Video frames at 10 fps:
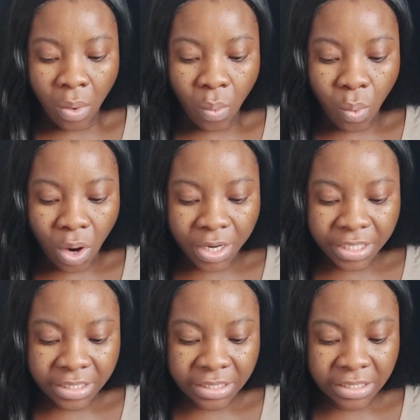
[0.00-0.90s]

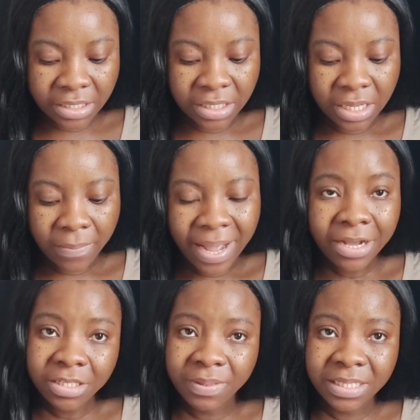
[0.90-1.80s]
was my
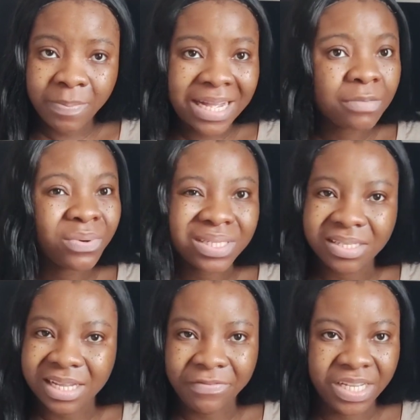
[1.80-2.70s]
husband's passport.
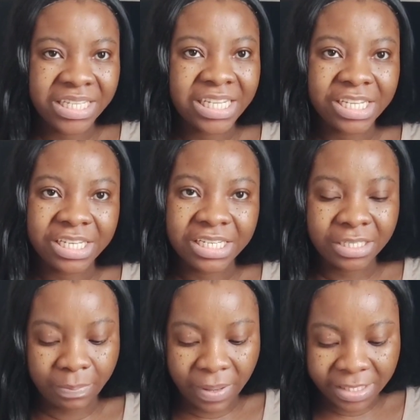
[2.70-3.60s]
Definitely he
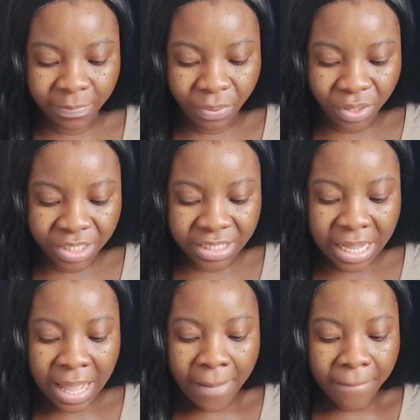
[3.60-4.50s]
needs passport,
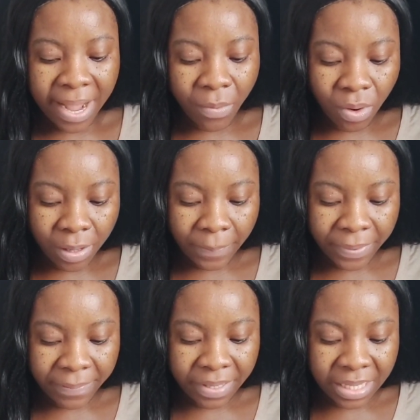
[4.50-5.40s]
my work
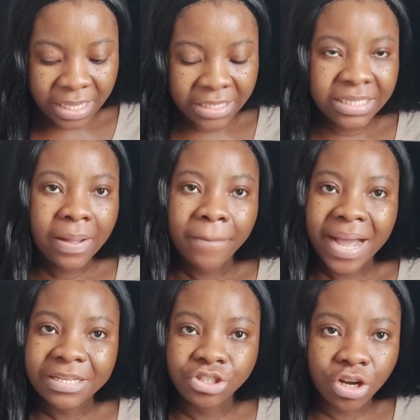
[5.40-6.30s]
permit,
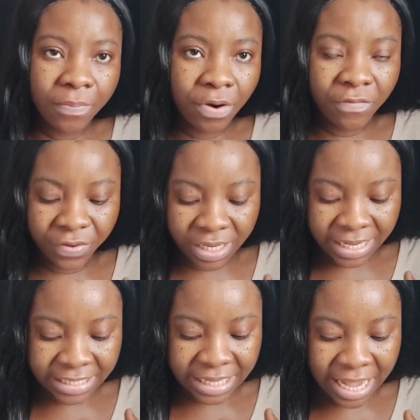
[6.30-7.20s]
my job offer
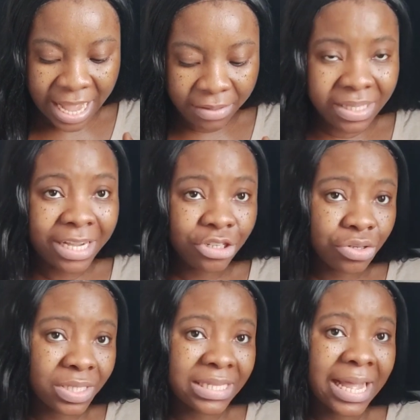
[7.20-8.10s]
letter that
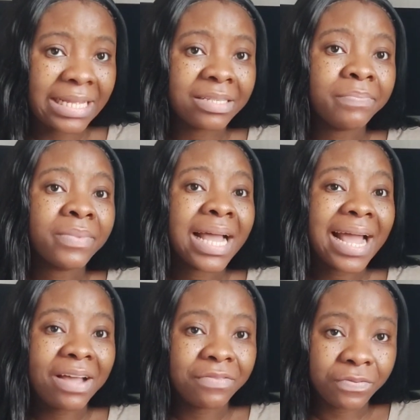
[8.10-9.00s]
shows that I
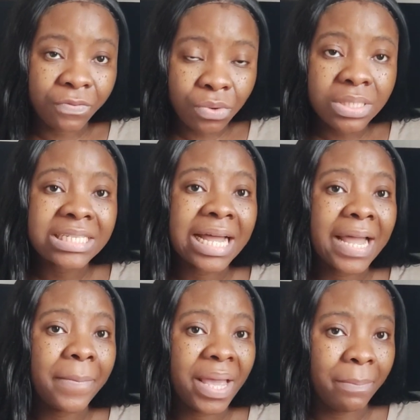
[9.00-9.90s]
have a
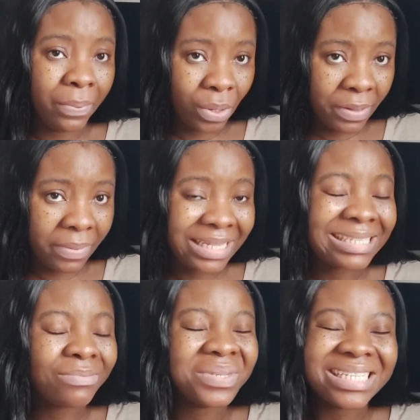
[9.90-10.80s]
full-time
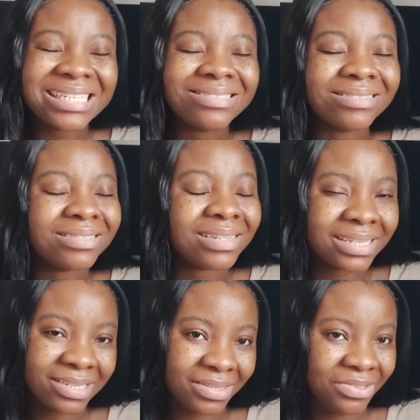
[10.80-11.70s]
employment, which is
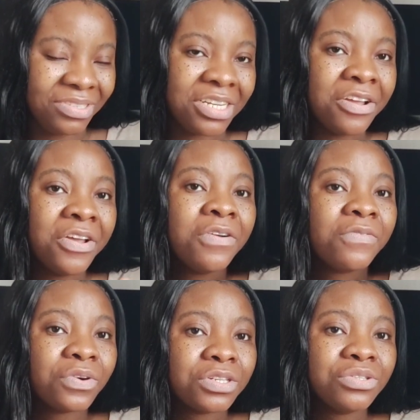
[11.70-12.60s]
necessary
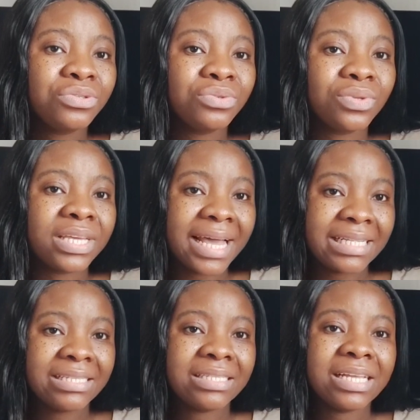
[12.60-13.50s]
for you to
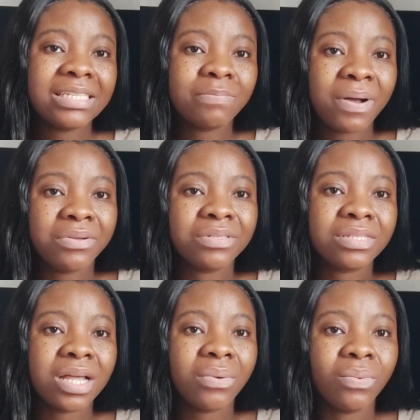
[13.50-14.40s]
get a
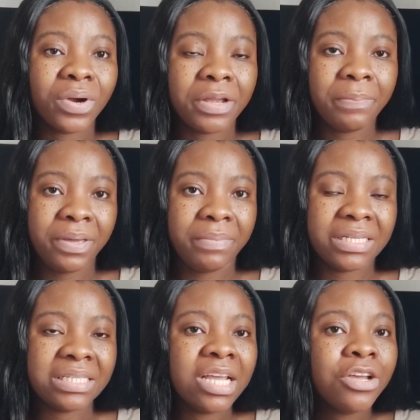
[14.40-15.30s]
spousal work
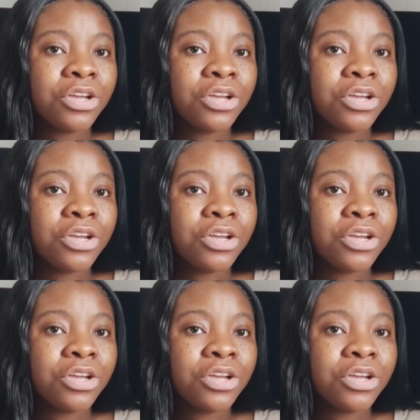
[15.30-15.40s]
permit.